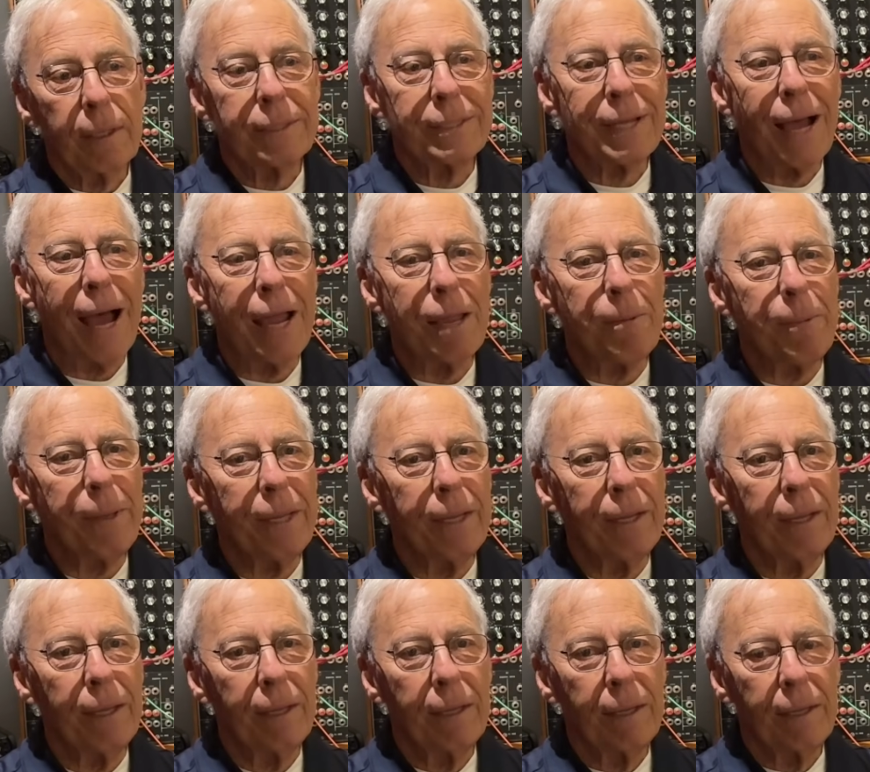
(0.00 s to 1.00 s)

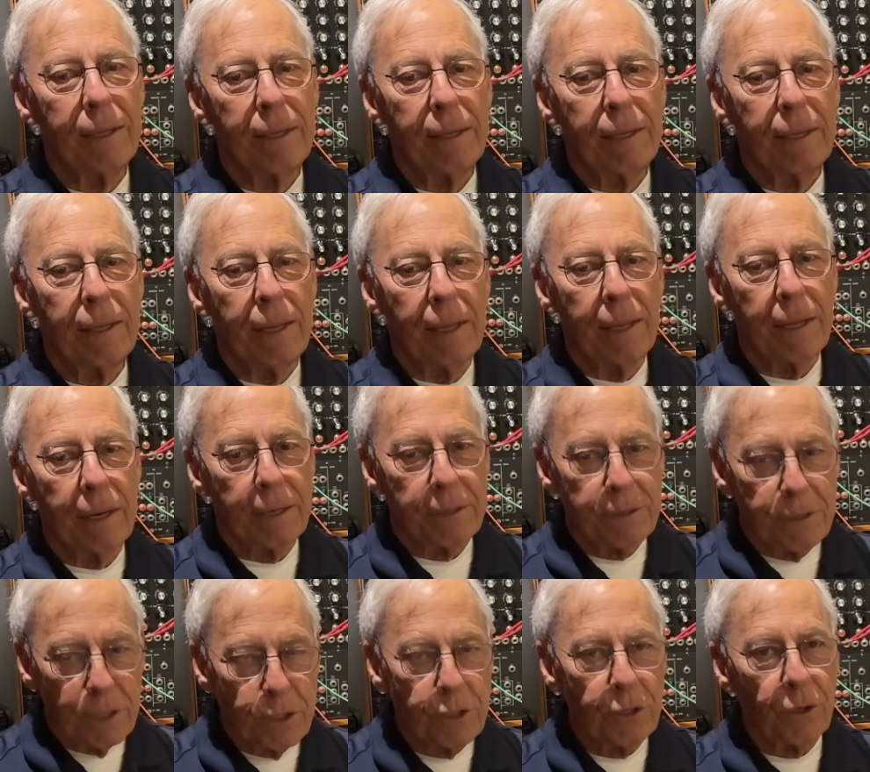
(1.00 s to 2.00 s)
Timing in a
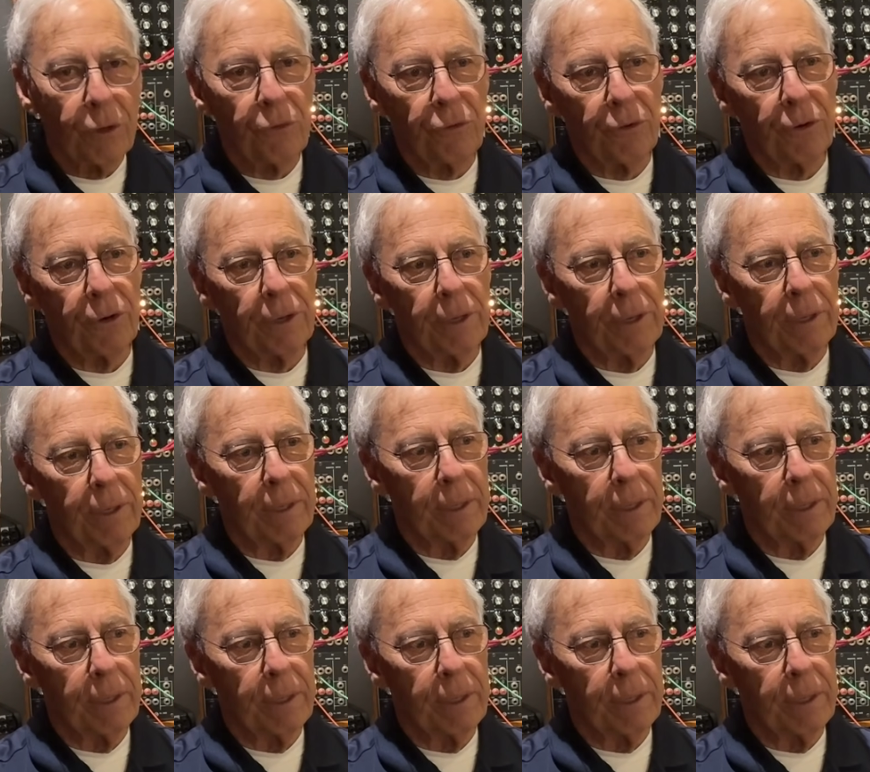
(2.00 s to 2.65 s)
digital circuit